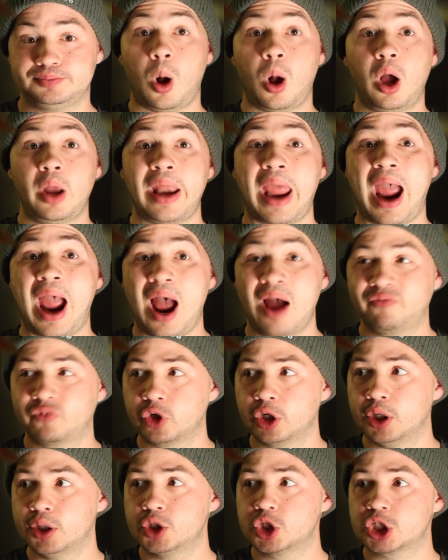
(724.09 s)
On
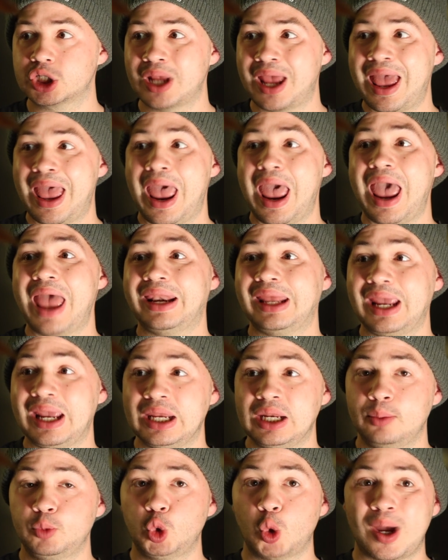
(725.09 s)
average, an
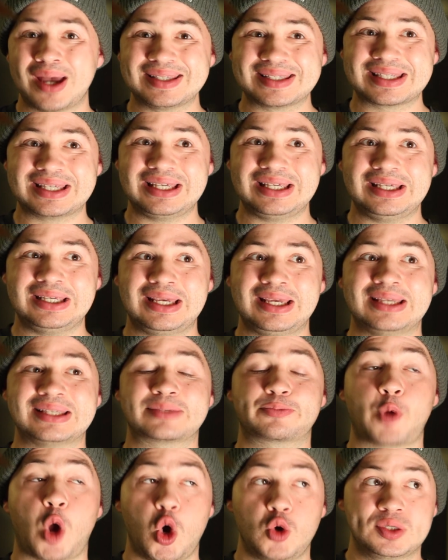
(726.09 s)
AWS key
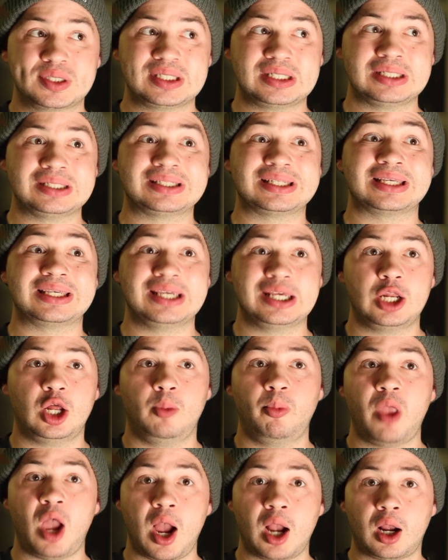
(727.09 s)
is posted to
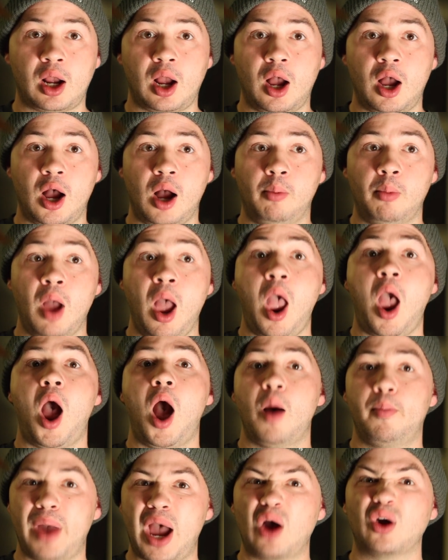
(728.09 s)
github.com
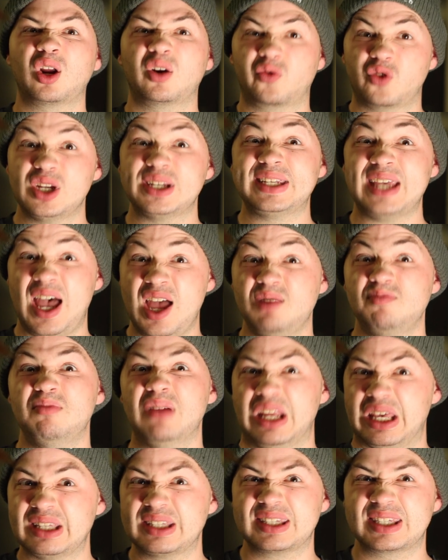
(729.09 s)
about every 10
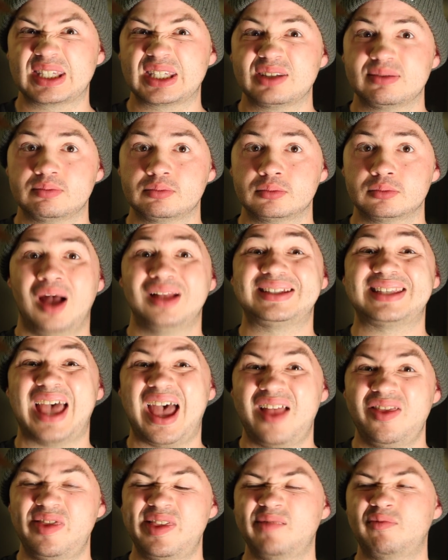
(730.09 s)
minutes.
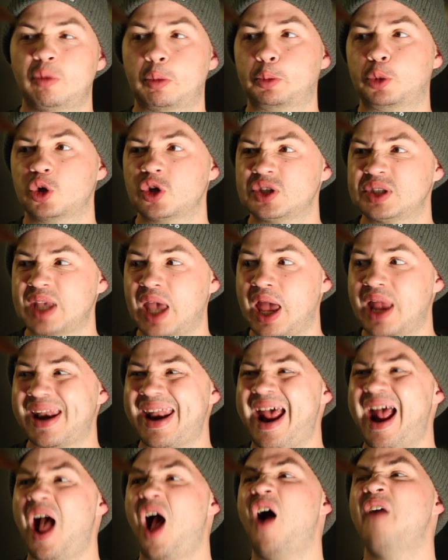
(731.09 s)
0.1%
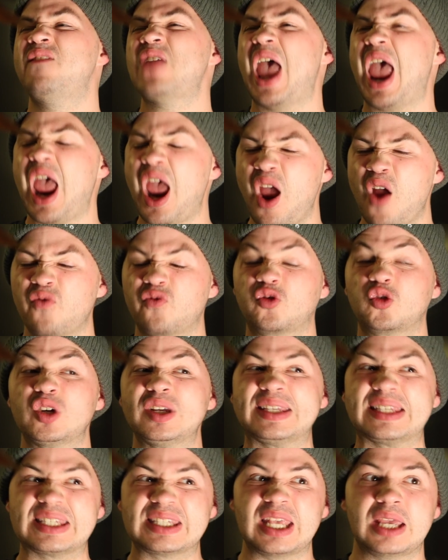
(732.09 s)
of
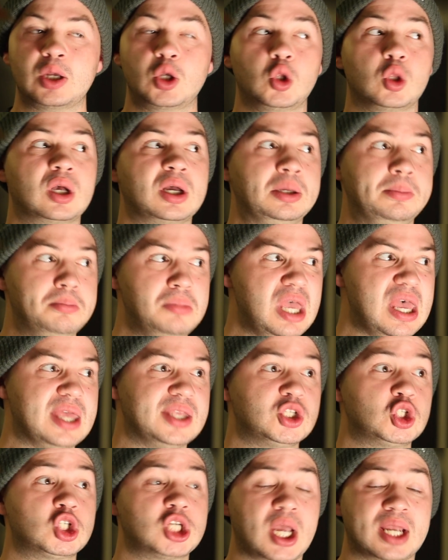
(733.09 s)
every single
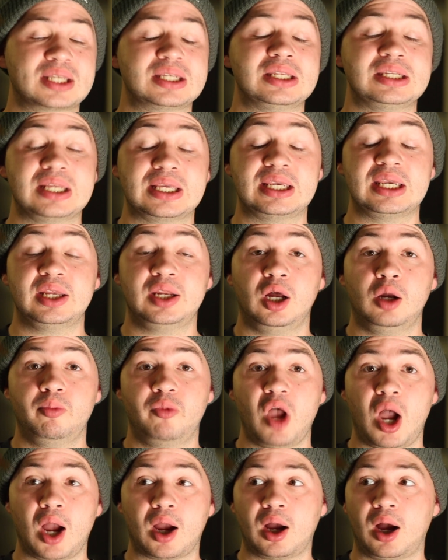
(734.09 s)
commit checked into
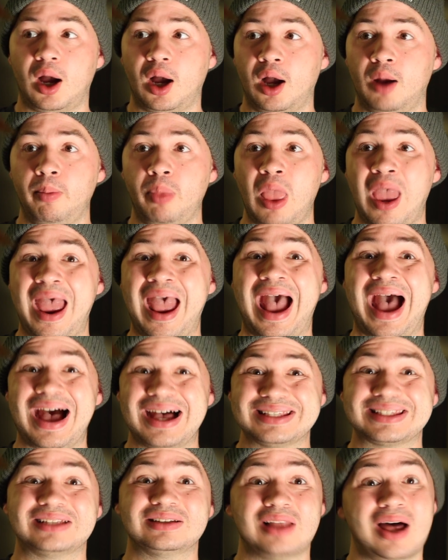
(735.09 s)
github.com
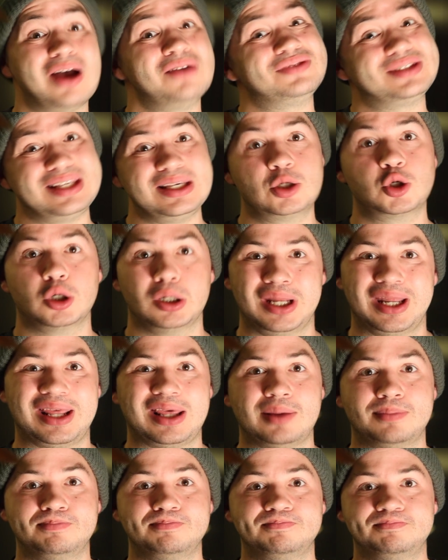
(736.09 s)
has a live secret in
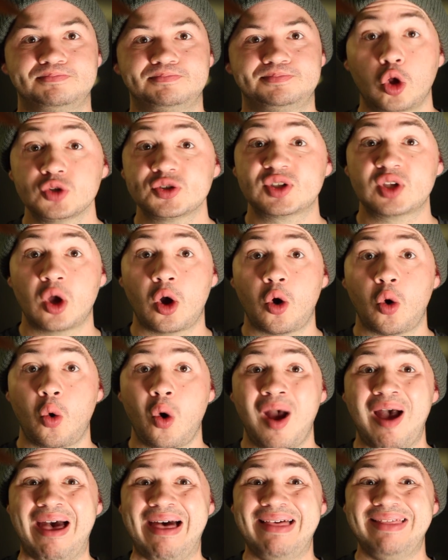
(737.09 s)
it.
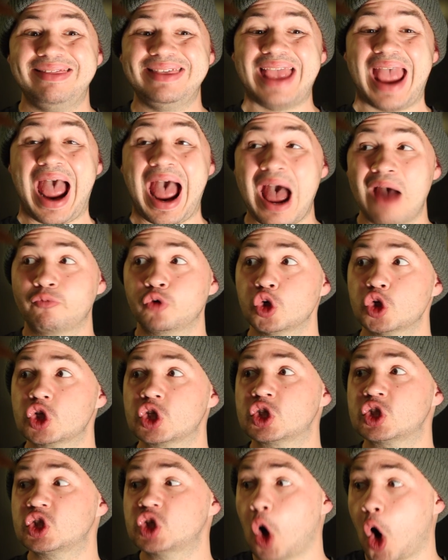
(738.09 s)
Also, the average
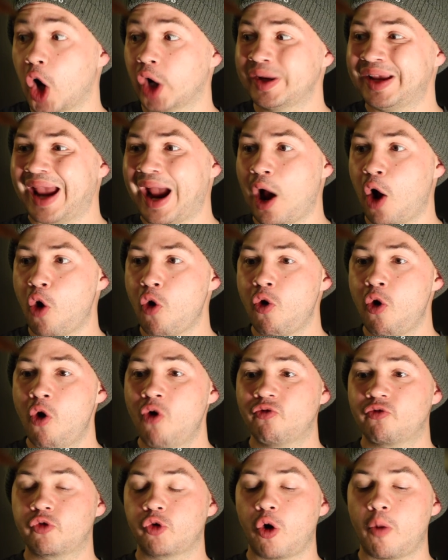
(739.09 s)
star count
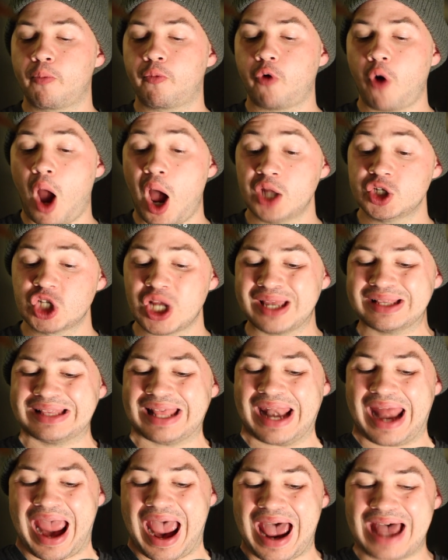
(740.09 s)
for a
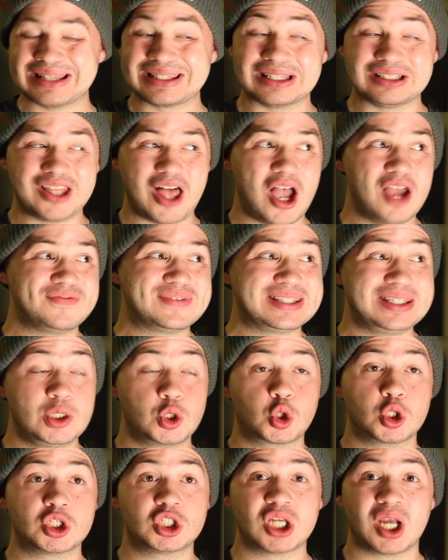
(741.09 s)
project that has a live
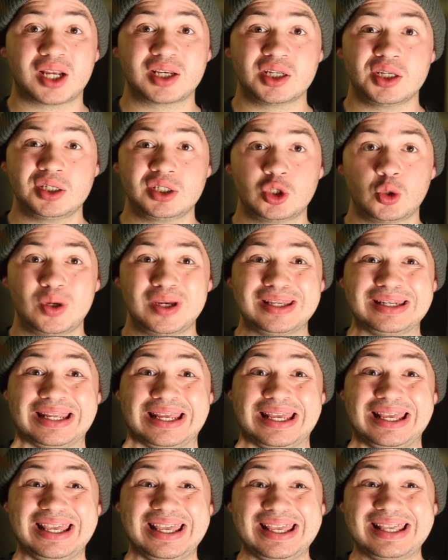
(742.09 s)
secret checked into it
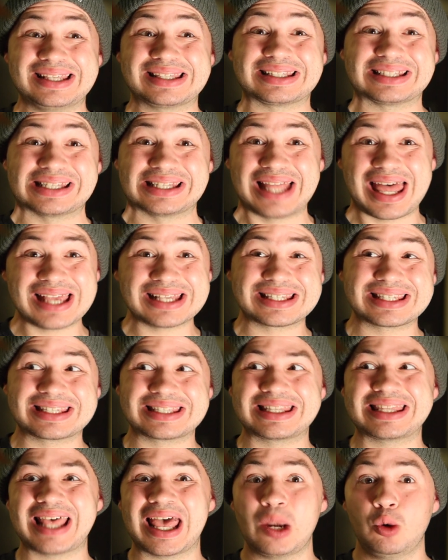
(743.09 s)
is
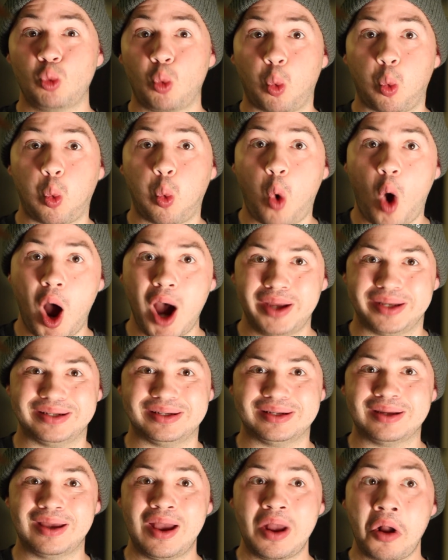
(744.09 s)
less than 1.
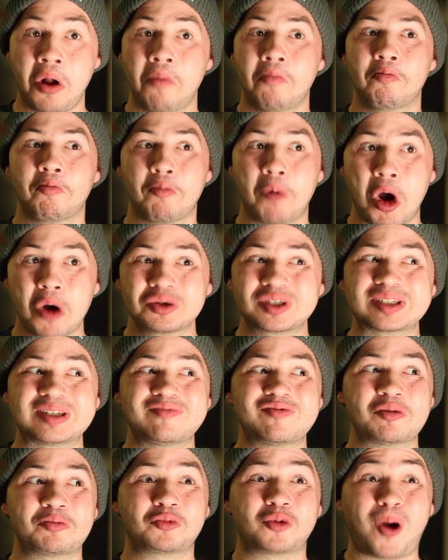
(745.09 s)
Most
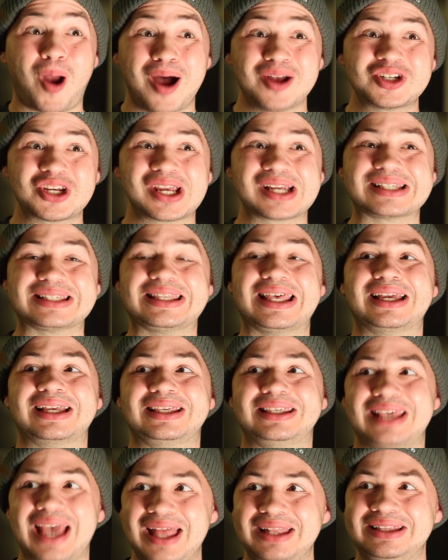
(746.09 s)
of the projects
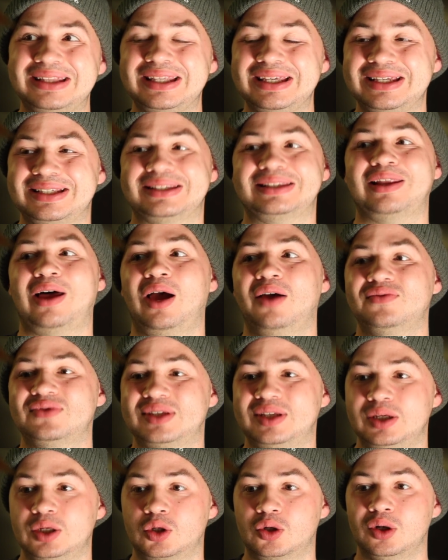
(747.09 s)
that get these live
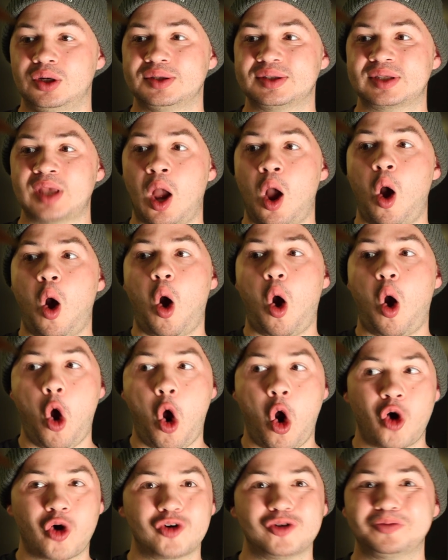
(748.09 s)
secrets
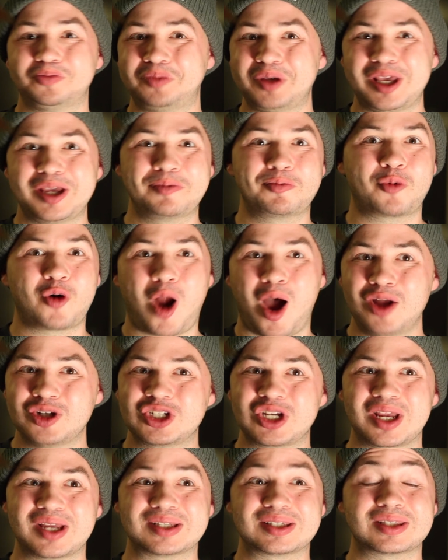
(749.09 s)
aren't big
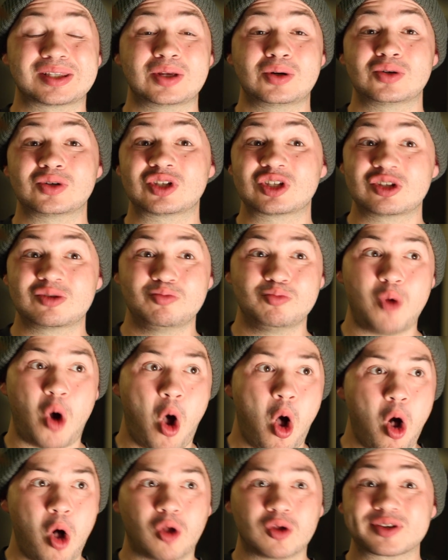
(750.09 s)
projects. They're
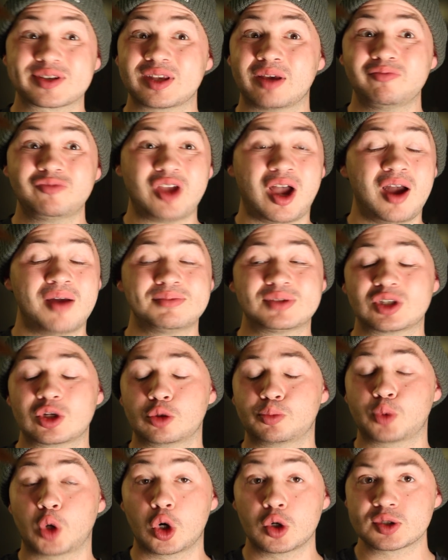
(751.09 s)
small. Sometimes
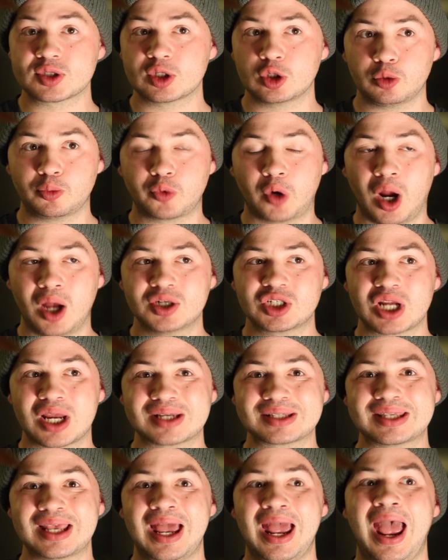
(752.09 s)
they're personal
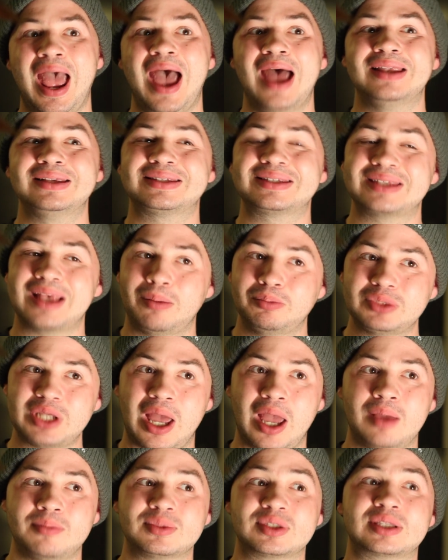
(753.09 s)
projects, and
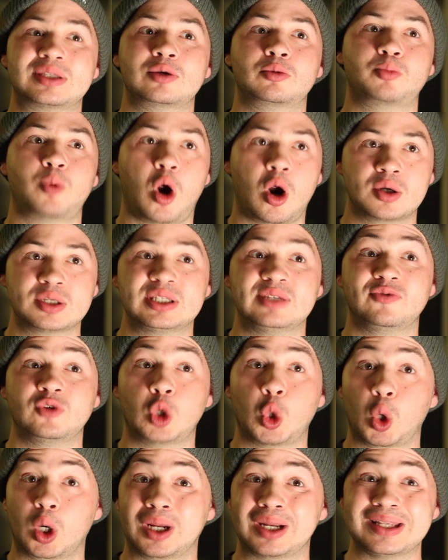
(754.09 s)
sometimes they're parts of
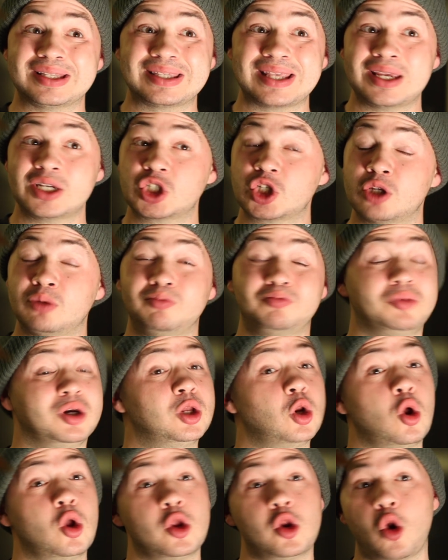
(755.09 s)
an organization,
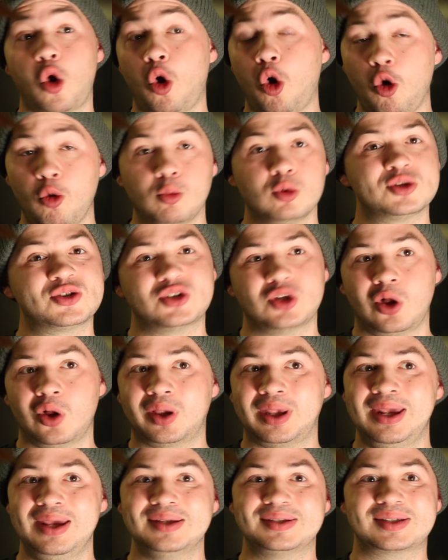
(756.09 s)
but in almost
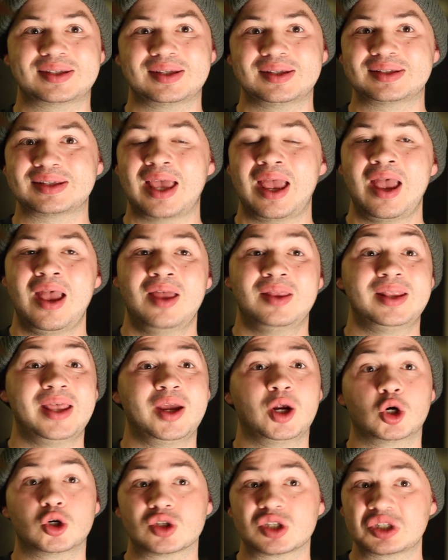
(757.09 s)
all cases,
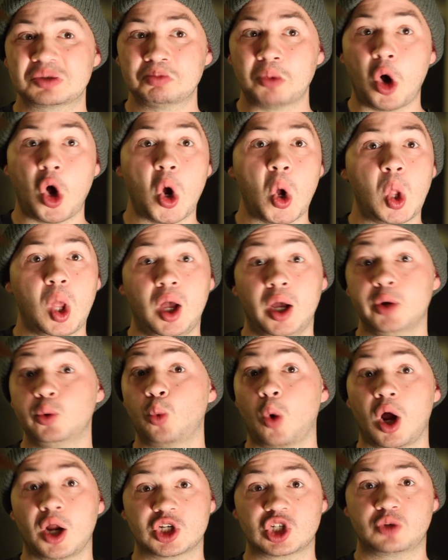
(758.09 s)
they are small,
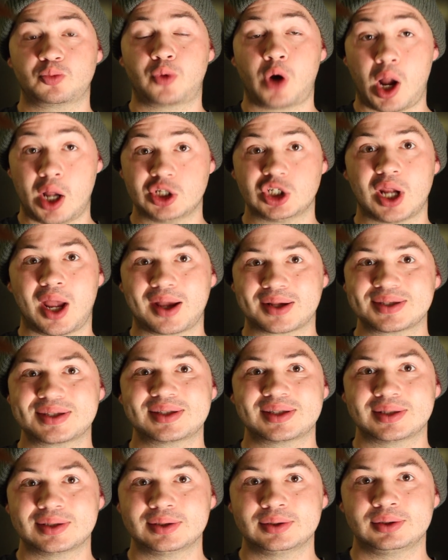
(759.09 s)
unwatched
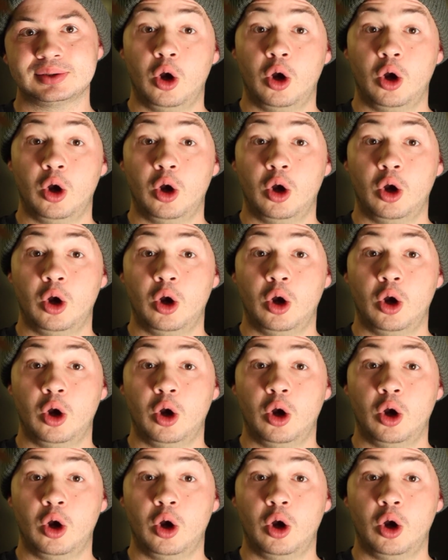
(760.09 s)
projects.